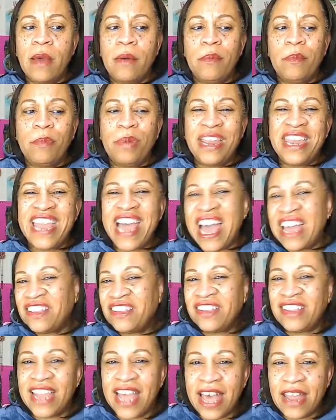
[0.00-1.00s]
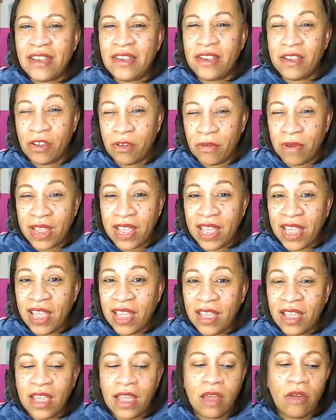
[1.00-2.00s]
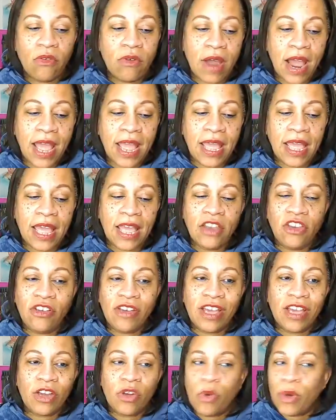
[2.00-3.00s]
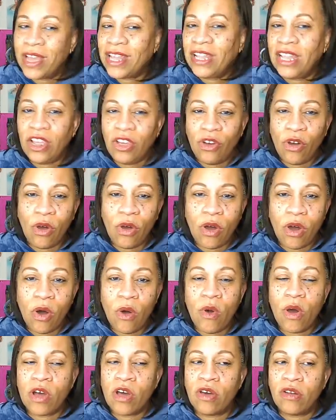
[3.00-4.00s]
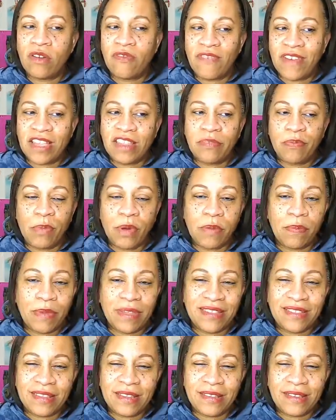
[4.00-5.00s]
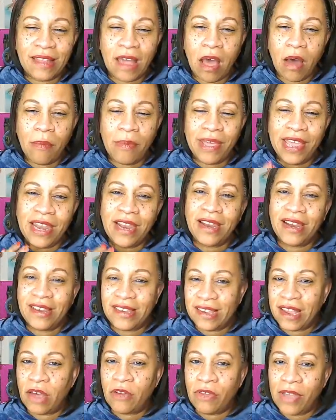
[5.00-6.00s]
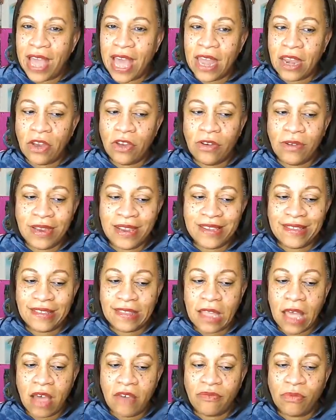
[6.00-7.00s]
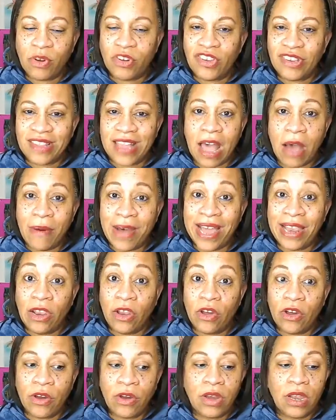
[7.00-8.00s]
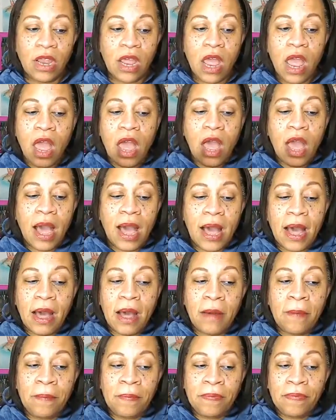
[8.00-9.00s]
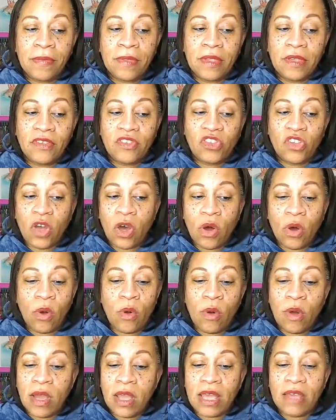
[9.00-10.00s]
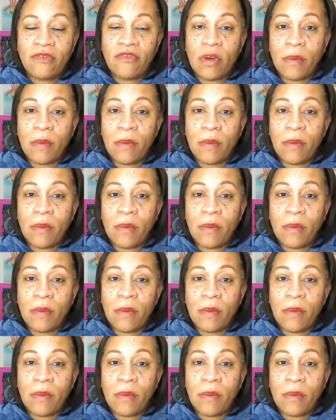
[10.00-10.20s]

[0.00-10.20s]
but not to that degree, right? And you can quickly Google or go to Facebook Business Help and it'll tell you how to do this stuff, which is how I learned. So for